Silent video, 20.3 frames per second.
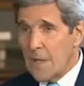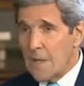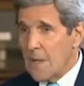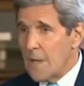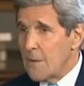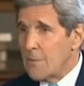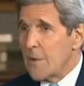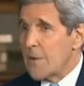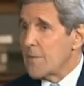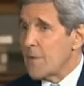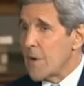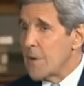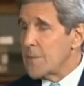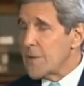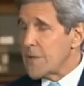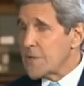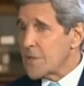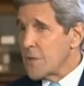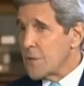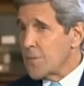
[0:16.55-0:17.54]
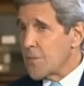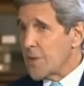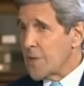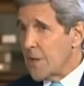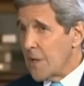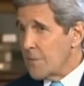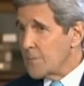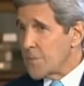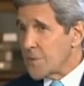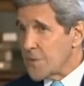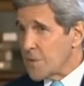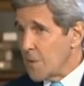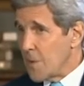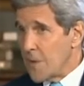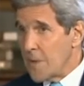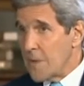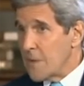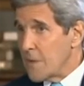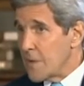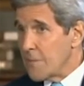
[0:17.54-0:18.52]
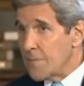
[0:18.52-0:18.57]
and we very much hope we can
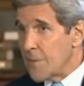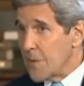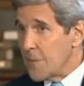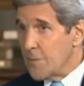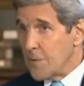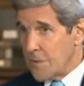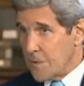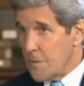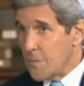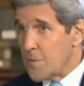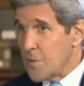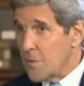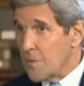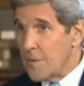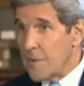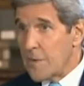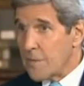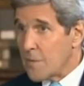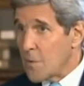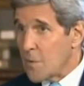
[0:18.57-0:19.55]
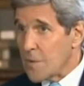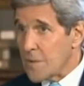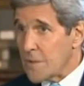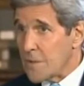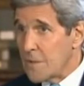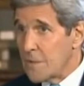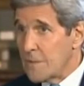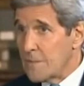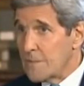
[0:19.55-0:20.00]
persuade enough people to approve it, of course.